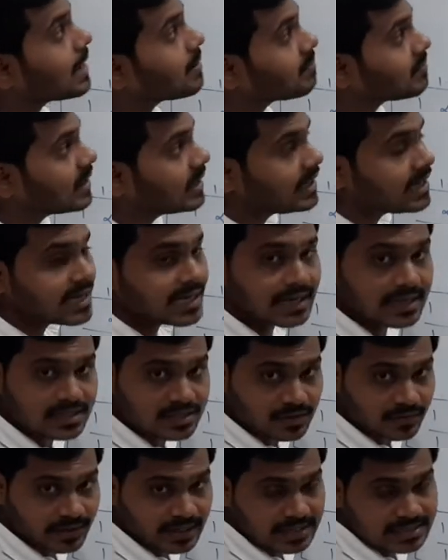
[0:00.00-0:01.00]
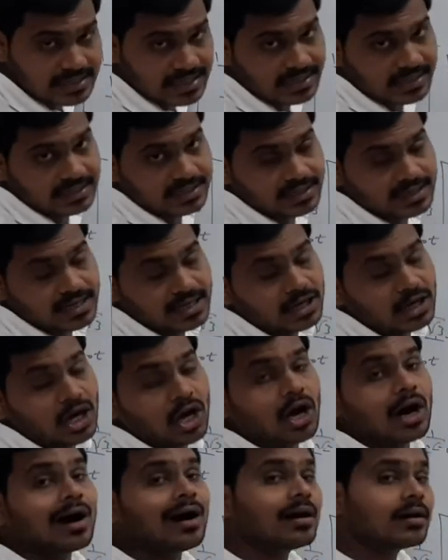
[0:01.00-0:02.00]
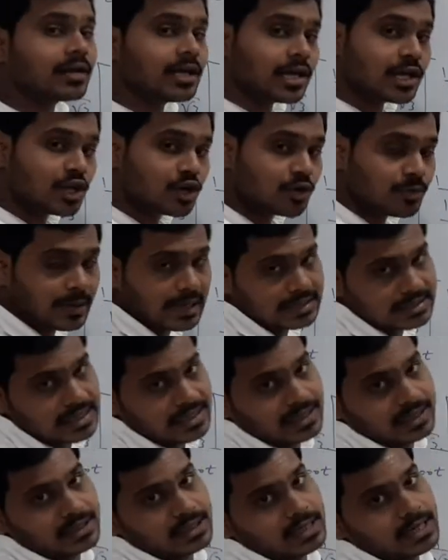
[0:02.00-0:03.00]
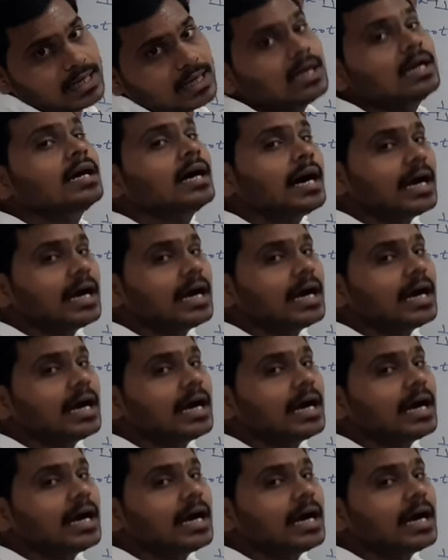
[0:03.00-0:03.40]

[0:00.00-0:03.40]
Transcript: am getting a square as identity or a cube as identity,